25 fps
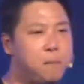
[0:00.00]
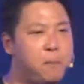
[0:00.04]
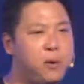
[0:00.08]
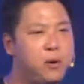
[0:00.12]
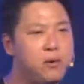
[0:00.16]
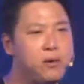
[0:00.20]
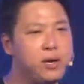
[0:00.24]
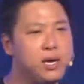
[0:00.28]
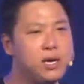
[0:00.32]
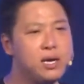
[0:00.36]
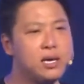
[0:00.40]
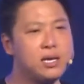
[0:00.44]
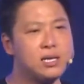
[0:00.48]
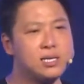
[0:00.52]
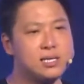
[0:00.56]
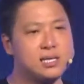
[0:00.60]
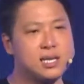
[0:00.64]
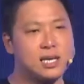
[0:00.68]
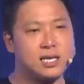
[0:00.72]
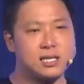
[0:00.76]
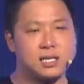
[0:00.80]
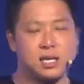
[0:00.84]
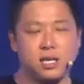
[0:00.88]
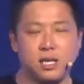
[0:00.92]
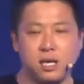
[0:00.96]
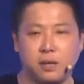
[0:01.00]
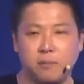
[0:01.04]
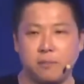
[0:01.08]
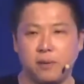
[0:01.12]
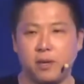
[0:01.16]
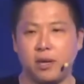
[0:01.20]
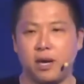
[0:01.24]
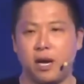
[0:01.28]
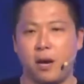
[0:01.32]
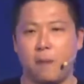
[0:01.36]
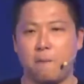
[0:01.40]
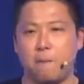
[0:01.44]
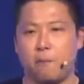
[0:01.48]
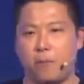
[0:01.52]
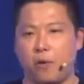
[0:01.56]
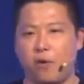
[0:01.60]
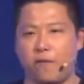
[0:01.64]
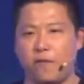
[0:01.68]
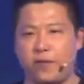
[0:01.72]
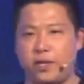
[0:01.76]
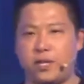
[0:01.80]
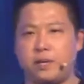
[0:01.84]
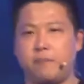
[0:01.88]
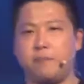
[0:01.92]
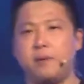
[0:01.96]
Building a sustainable and
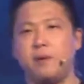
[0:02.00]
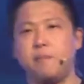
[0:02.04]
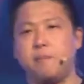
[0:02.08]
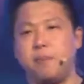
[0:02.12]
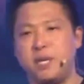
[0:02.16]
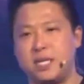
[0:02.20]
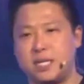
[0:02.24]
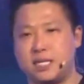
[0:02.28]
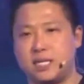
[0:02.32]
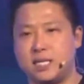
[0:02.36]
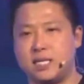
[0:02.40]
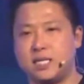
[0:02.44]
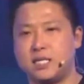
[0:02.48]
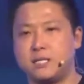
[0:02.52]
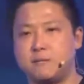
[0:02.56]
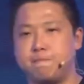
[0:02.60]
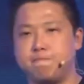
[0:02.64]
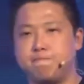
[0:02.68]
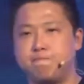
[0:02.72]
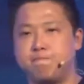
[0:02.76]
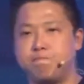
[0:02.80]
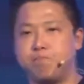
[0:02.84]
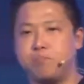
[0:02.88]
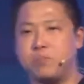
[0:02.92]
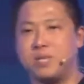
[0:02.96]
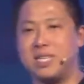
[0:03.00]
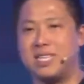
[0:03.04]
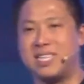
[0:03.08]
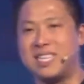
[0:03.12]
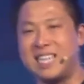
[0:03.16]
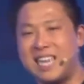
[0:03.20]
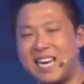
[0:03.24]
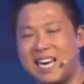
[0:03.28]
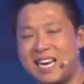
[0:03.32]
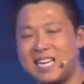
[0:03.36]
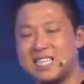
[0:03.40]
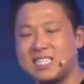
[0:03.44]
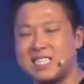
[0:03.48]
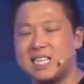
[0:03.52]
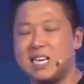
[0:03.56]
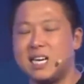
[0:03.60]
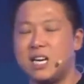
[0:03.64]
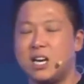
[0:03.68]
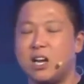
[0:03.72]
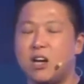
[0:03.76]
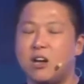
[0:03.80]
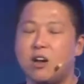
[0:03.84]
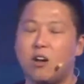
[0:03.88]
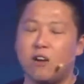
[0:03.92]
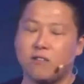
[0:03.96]
profitable business takes a
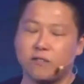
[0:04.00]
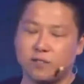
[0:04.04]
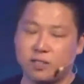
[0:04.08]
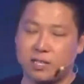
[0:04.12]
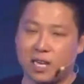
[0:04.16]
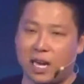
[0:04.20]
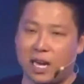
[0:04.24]
lot of